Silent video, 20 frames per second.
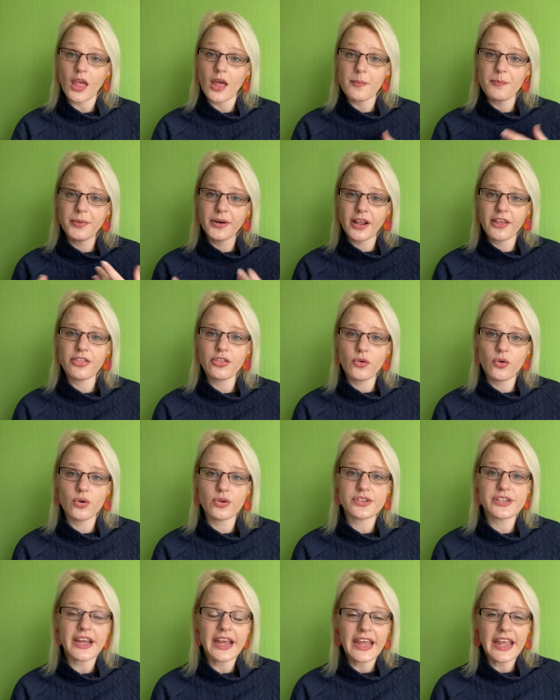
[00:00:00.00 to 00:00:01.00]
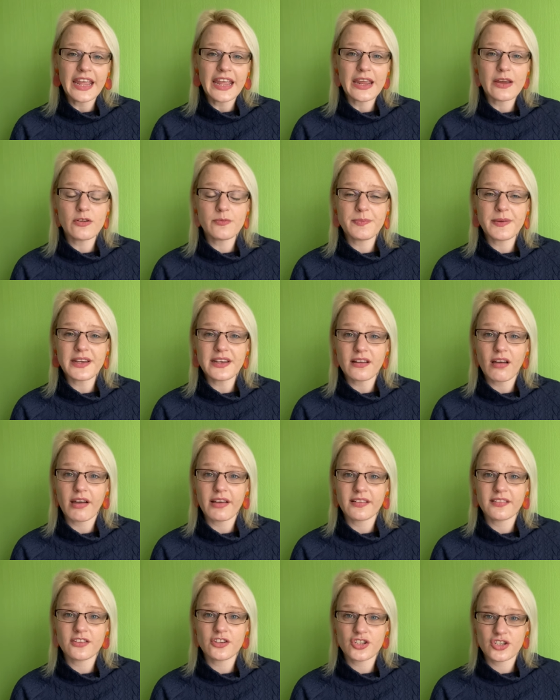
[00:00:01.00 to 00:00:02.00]
But I thought it would be
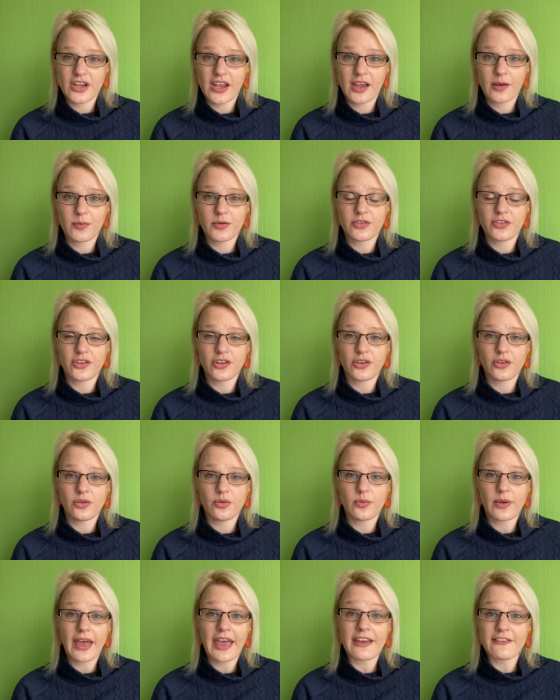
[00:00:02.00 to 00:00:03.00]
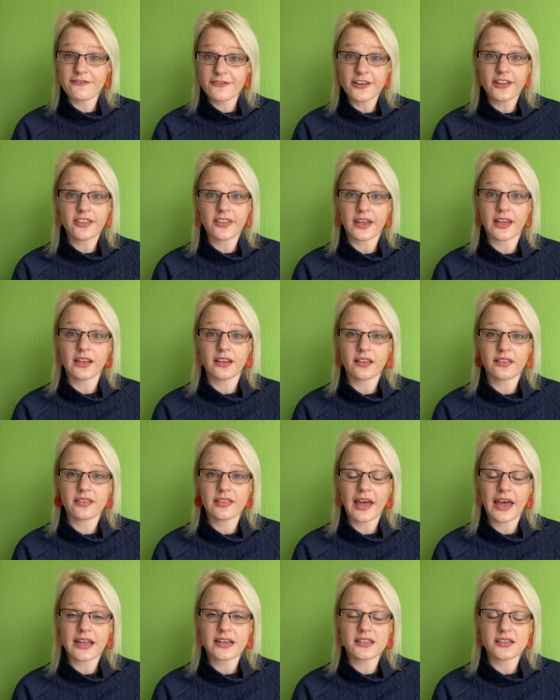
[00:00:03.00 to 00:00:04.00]
nice to share with you everything
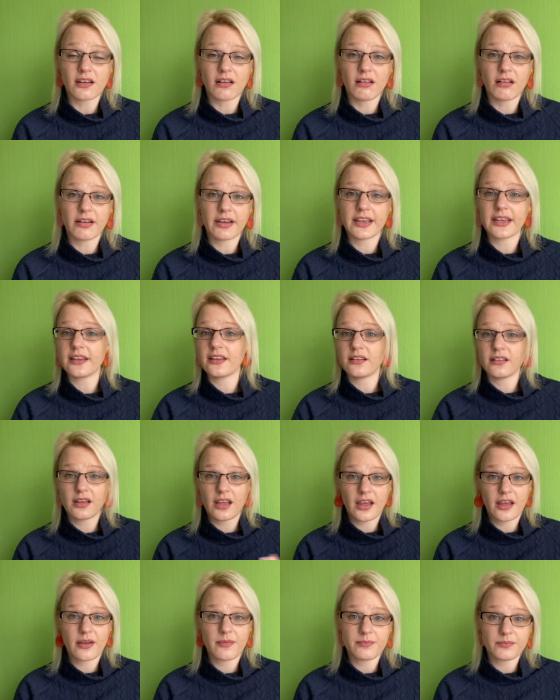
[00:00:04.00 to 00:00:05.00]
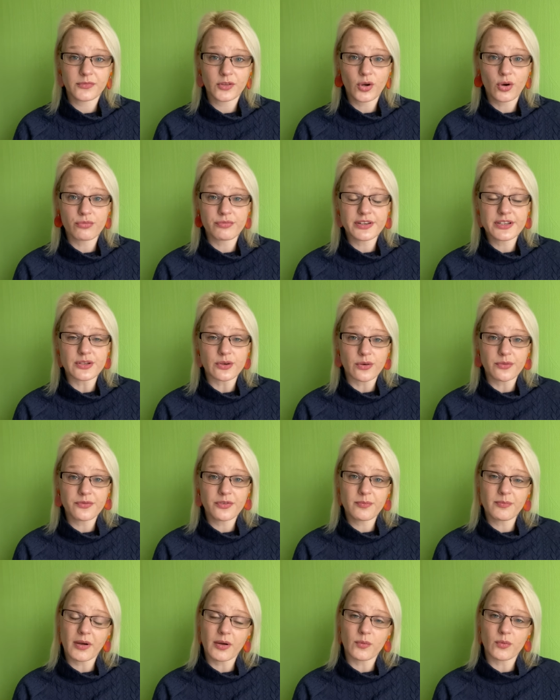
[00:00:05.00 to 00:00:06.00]
that I um, got rid of
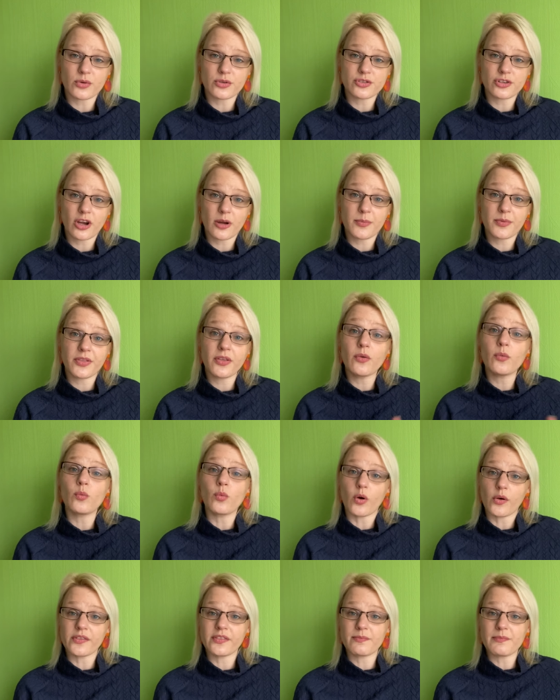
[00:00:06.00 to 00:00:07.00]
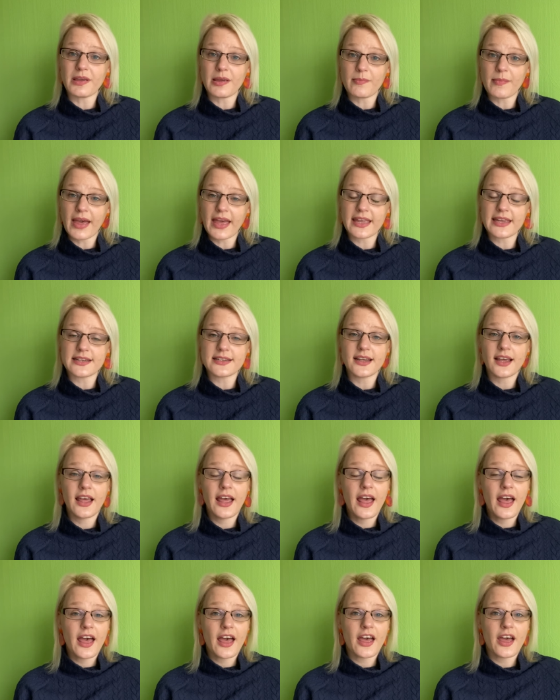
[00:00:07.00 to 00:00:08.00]
from my wardrobe that was me made.
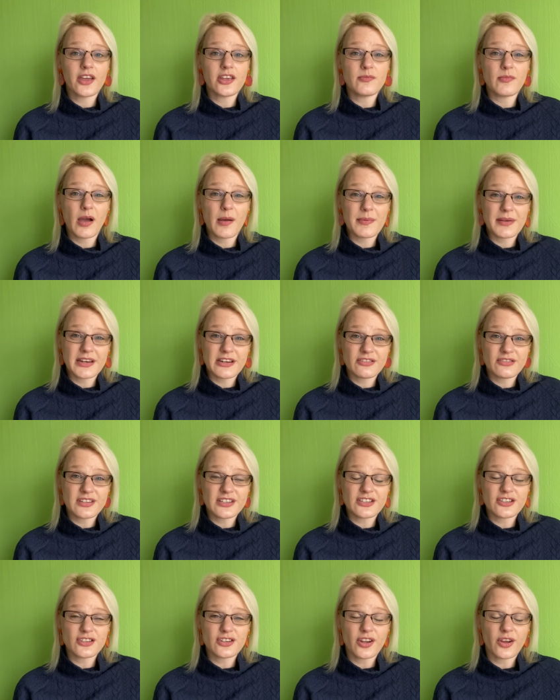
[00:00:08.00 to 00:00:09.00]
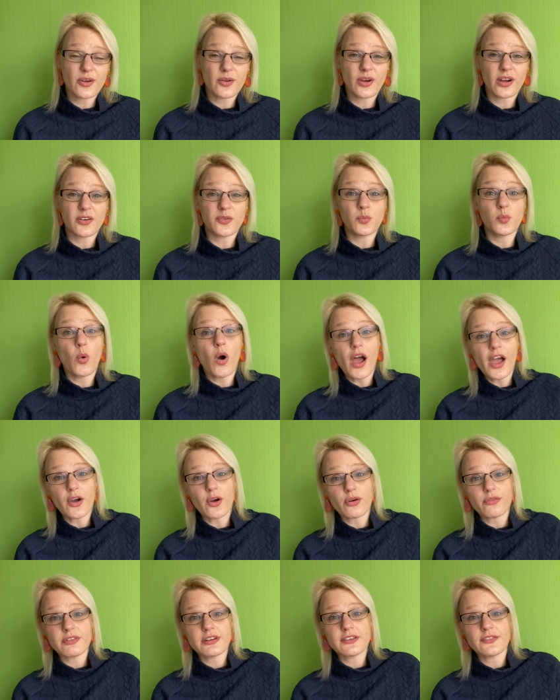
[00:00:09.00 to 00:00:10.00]
Uh, you might be interested to know kind of why I
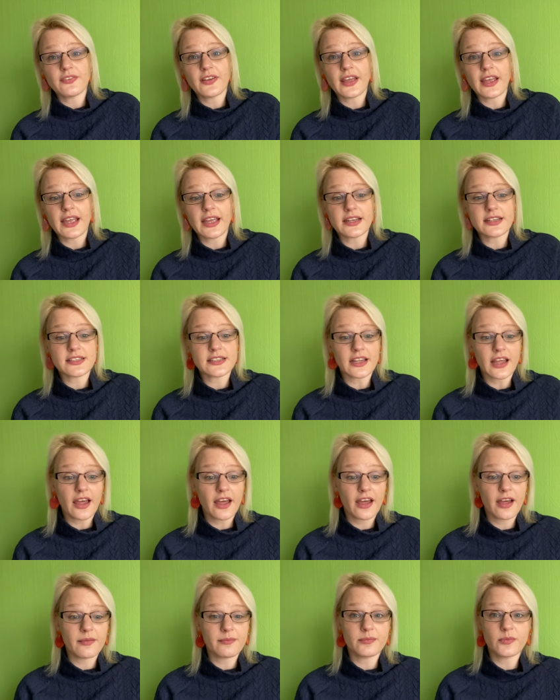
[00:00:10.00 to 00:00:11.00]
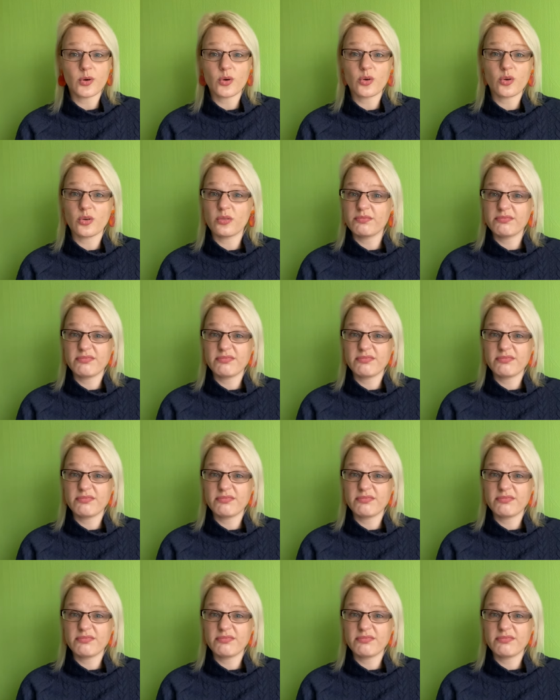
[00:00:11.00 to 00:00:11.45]
got rid of it um, or